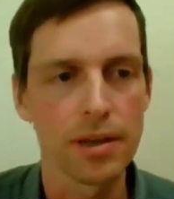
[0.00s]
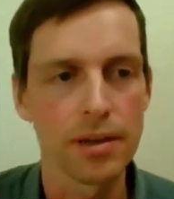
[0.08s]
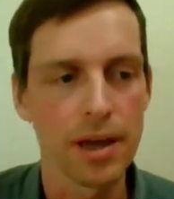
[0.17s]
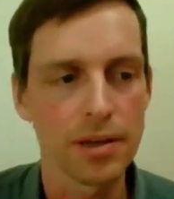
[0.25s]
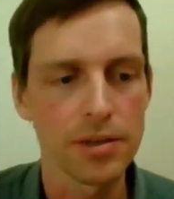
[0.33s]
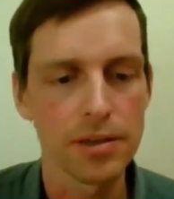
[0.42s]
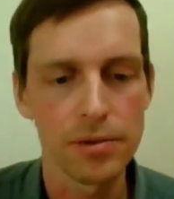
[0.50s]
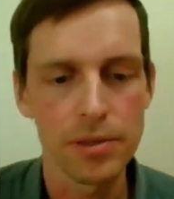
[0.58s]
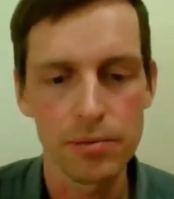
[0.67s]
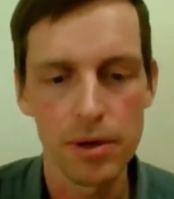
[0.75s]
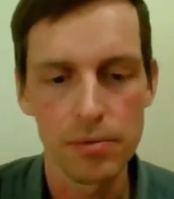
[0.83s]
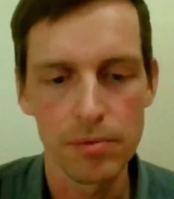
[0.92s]
And actually,
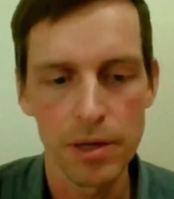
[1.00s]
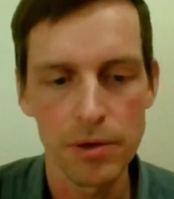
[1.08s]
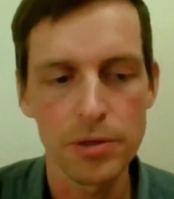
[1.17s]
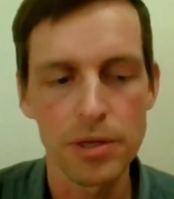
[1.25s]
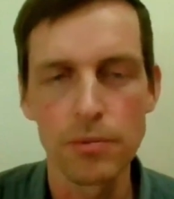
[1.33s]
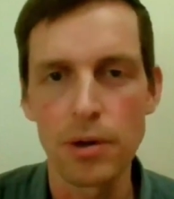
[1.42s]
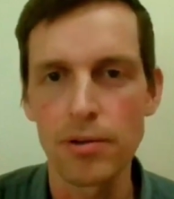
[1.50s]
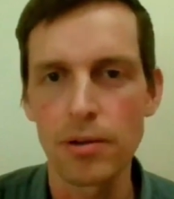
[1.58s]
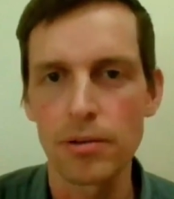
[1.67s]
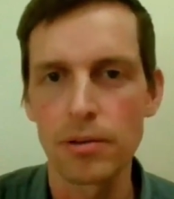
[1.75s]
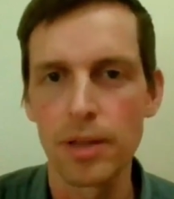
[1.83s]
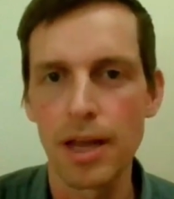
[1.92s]
there's a interesting work